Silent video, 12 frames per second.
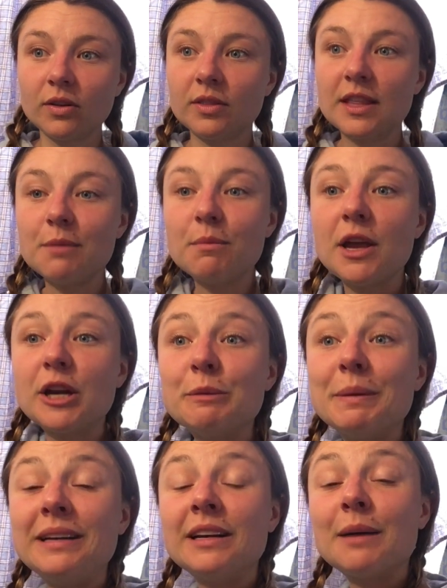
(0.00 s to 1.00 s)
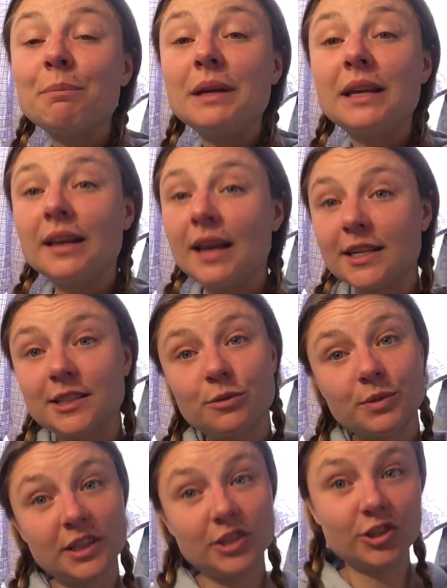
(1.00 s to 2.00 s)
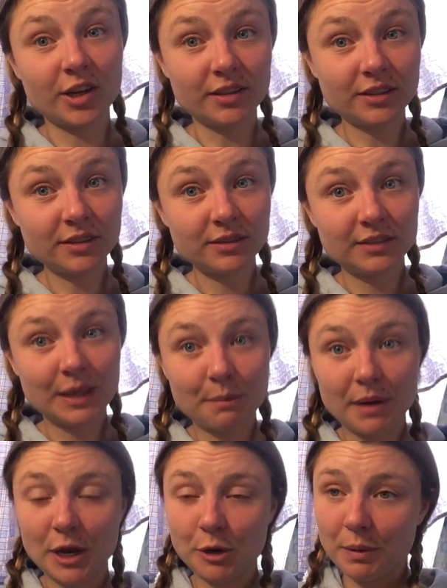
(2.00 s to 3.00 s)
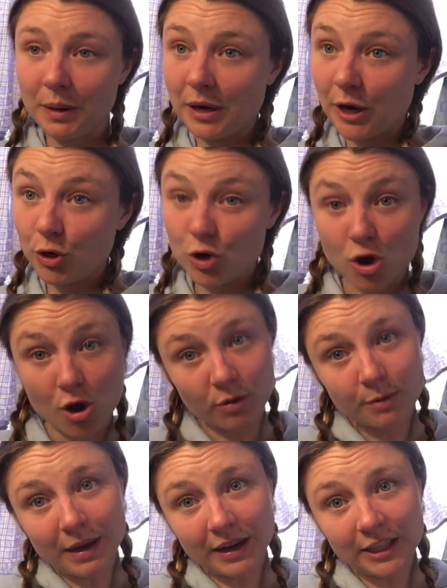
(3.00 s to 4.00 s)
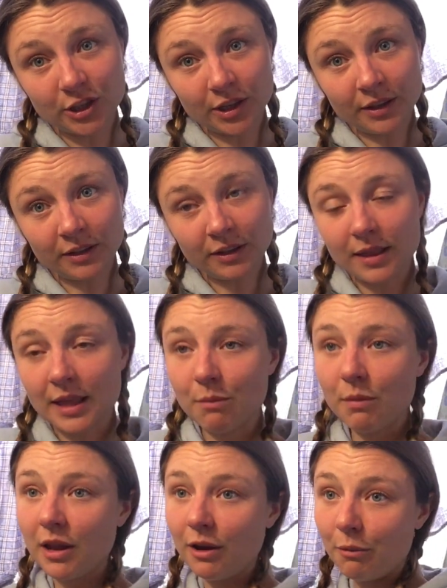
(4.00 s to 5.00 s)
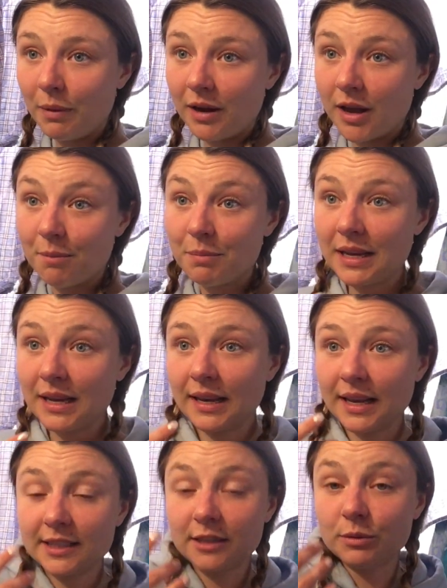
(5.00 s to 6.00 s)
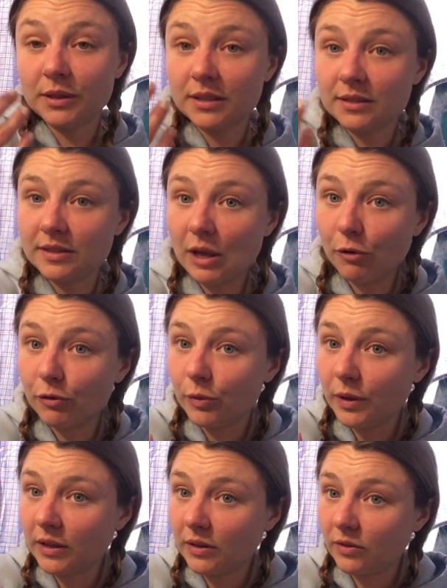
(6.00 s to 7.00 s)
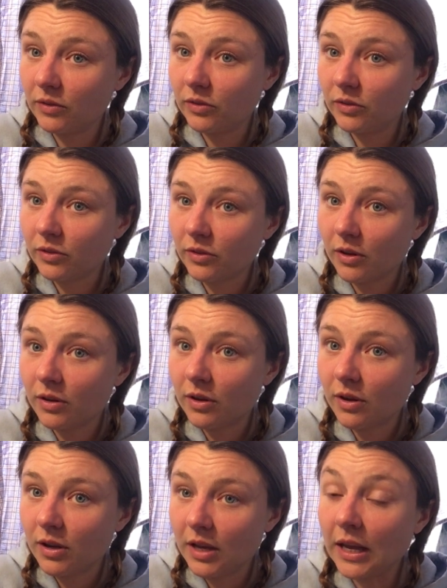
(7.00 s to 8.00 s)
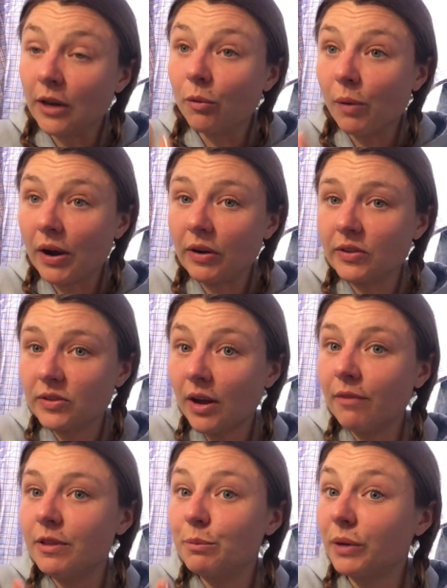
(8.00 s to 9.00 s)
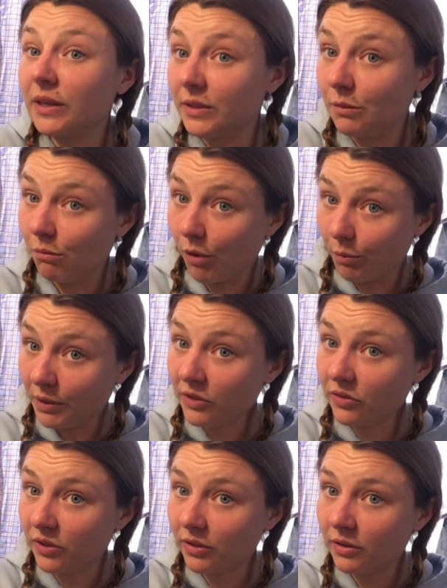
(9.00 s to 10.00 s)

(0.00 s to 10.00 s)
they may or may not be connected with each other. They may or may not know about each other. They may or may not be connected with the self who is in awareness of the present moment.